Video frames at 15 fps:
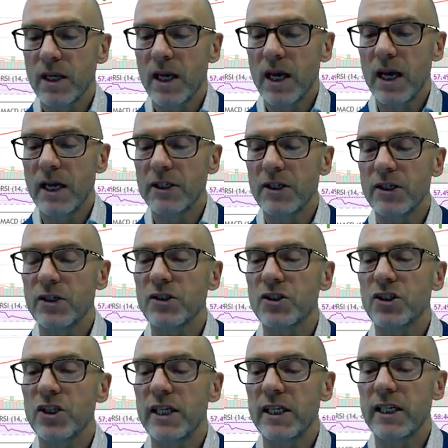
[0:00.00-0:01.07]
and you can
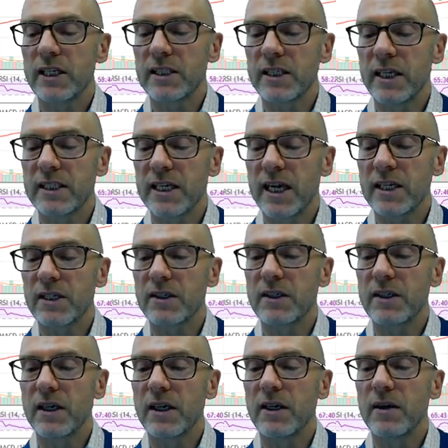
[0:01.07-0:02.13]
see that it's had
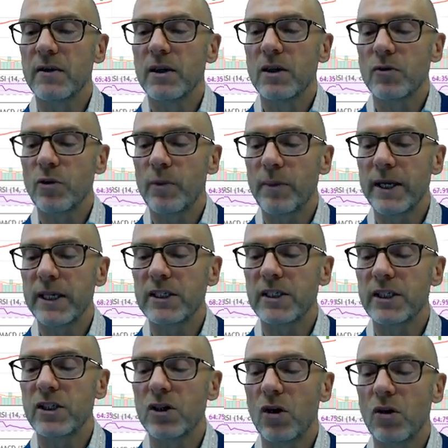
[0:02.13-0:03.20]

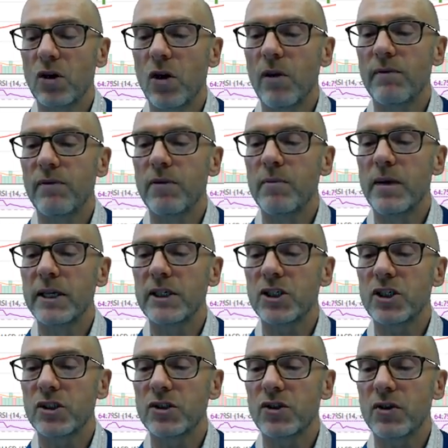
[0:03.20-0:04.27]
repeated
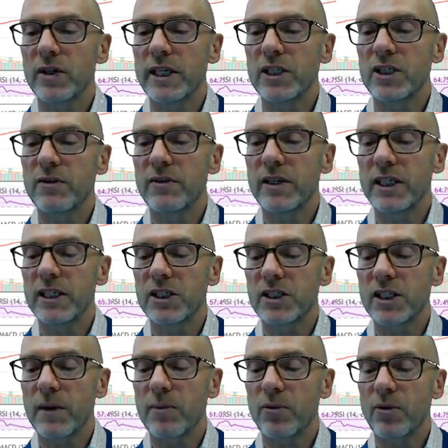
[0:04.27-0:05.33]
non-confirmations on each of these
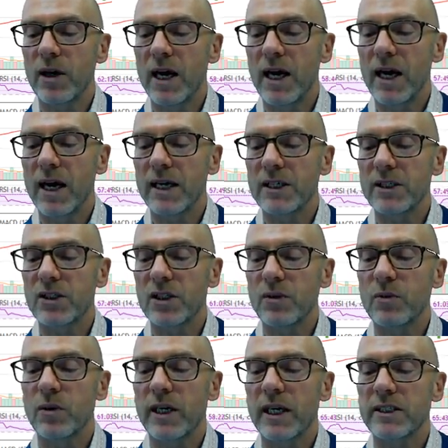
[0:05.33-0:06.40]
separate highs that
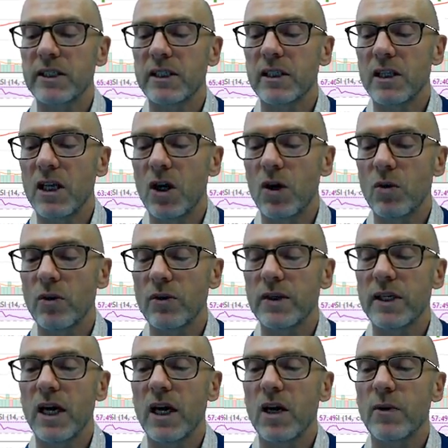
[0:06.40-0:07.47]
we're getting lower on
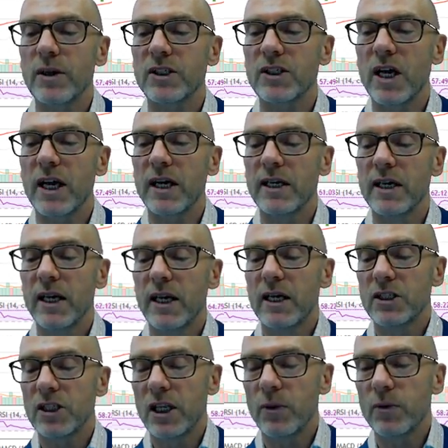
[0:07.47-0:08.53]
the RSI.
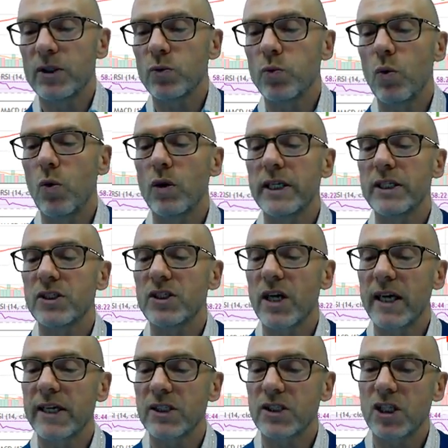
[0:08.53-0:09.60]
So there is warning
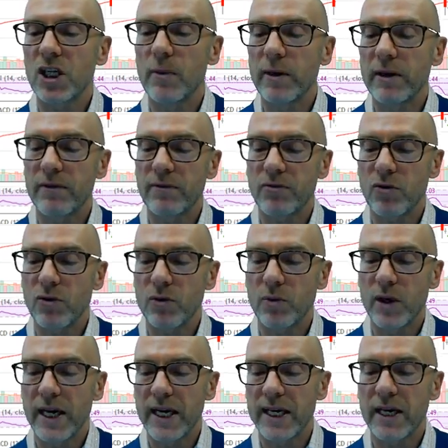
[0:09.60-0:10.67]
signs coming through
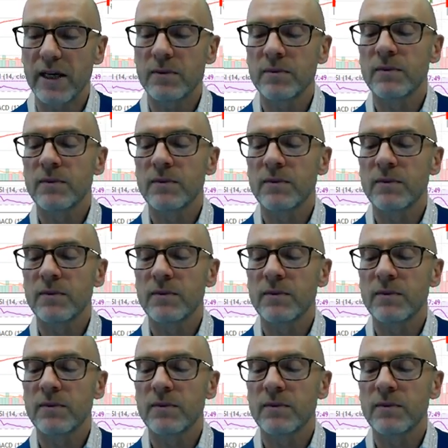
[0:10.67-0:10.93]
here,